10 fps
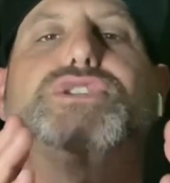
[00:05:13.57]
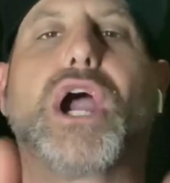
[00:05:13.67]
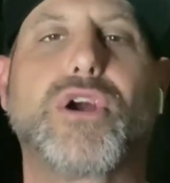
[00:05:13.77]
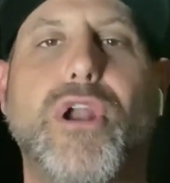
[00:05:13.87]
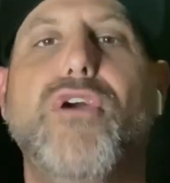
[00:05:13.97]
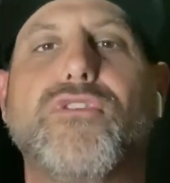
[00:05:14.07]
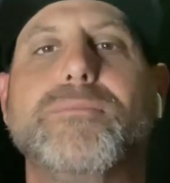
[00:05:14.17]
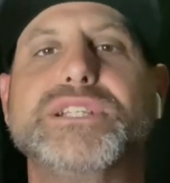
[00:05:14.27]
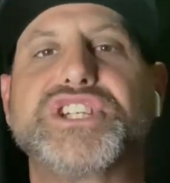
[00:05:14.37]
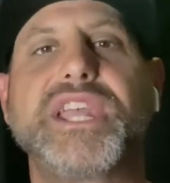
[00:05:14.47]
turnover
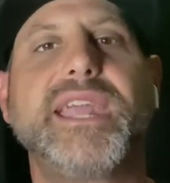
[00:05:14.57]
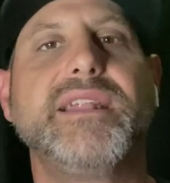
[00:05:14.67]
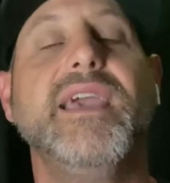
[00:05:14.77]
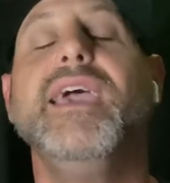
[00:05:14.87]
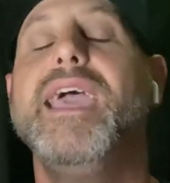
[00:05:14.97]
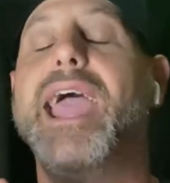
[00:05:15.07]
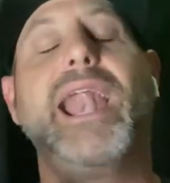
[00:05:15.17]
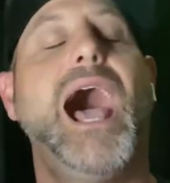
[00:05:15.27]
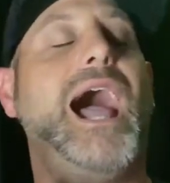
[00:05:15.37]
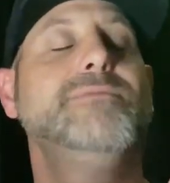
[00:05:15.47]
machine. And
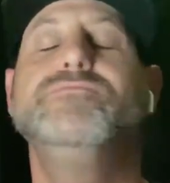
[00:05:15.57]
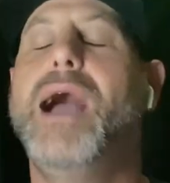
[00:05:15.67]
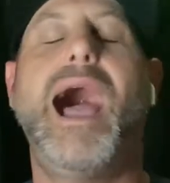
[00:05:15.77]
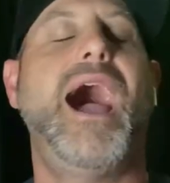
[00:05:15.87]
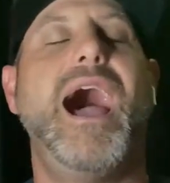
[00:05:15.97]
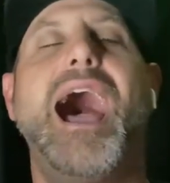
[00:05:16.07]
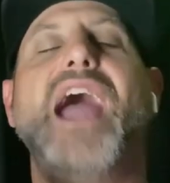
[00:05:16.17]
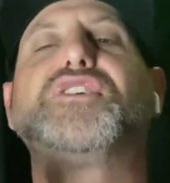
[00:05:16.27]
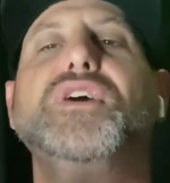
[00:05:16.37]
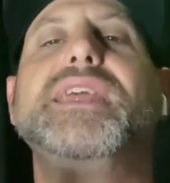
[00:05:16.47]
I
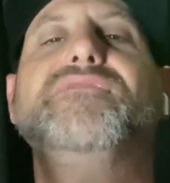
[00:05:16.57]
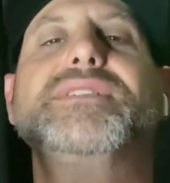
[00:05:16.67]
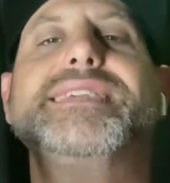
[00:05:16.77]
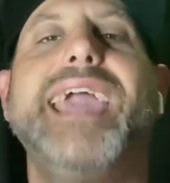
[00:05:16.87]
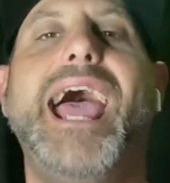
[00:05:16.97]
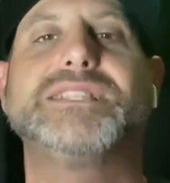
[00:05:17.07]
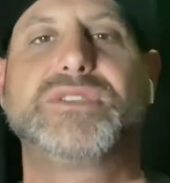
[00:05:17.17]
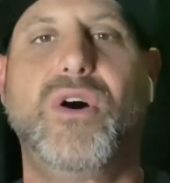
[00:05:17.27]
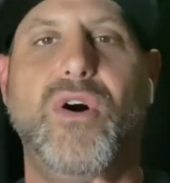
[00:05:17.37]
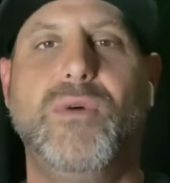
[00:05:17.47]
couldn't even guess
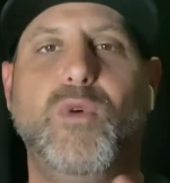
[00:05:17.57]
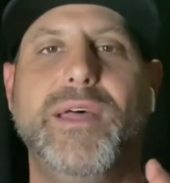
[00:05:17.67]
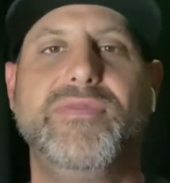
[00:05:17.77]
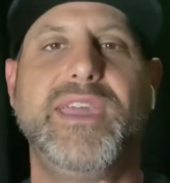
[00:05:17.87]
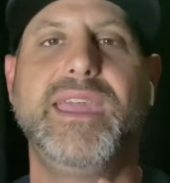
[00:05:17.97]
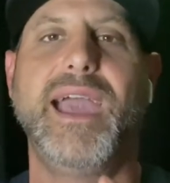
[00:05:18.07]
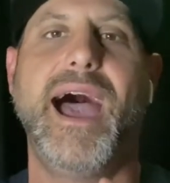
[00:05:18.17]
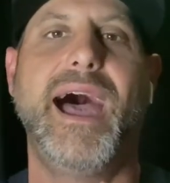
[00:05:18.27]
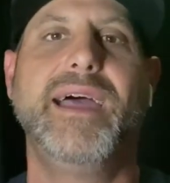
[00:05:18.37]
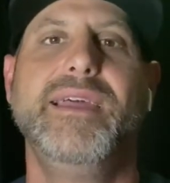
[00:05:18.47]
on what
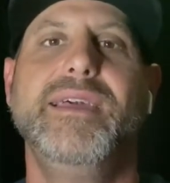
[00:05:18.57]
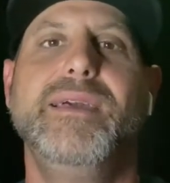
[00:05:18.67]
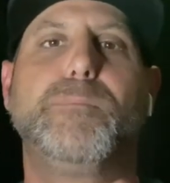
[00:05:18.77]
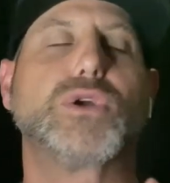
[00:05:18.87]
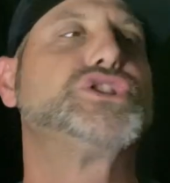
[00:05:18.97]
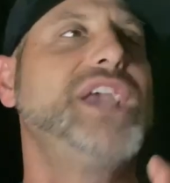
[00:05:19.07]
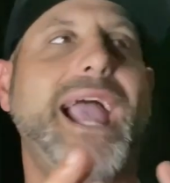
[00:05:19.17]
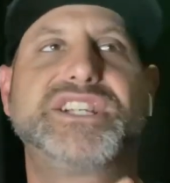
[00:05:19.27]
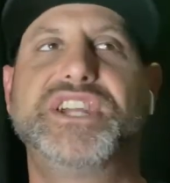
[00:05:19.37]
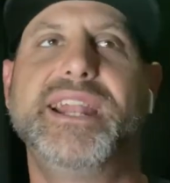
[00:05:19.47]
the
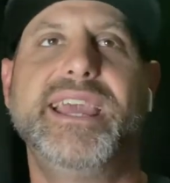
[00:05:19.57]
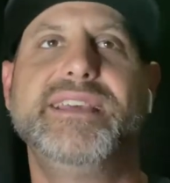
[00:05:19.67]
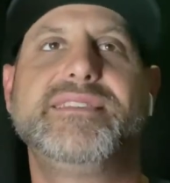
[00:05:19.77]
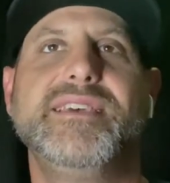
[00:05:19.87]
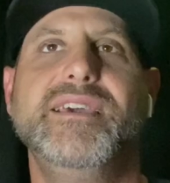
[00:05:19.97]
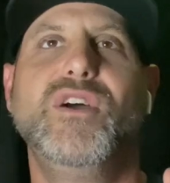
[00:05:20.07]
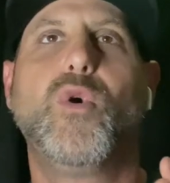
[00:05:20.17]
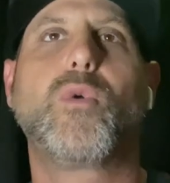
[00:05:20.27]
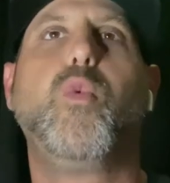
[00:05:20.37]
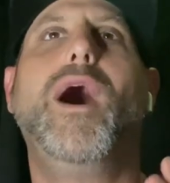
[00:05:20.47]
projection is
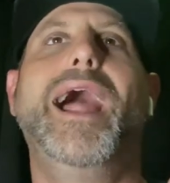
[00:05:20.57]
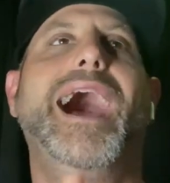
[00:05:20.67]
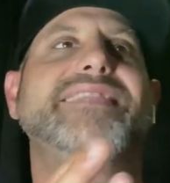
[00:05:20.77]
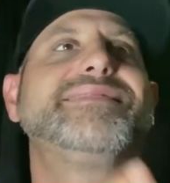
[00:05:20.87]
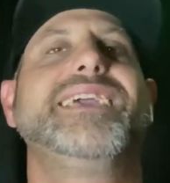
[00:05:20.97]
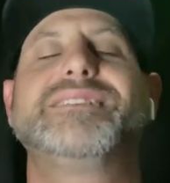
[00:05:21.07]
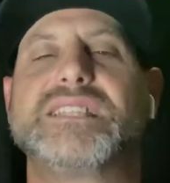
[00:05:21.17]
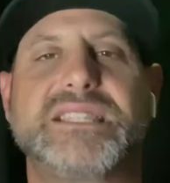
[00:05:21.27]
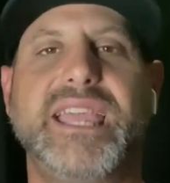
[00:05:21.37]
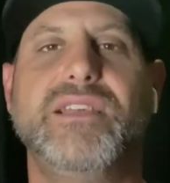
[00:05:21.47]
or what I think the
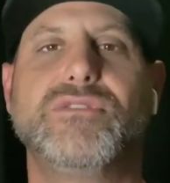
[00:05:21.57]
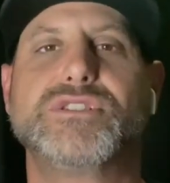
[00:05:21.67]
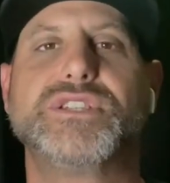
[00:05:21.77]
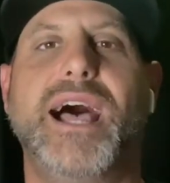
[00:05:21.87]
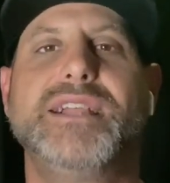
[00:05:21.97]
Steelers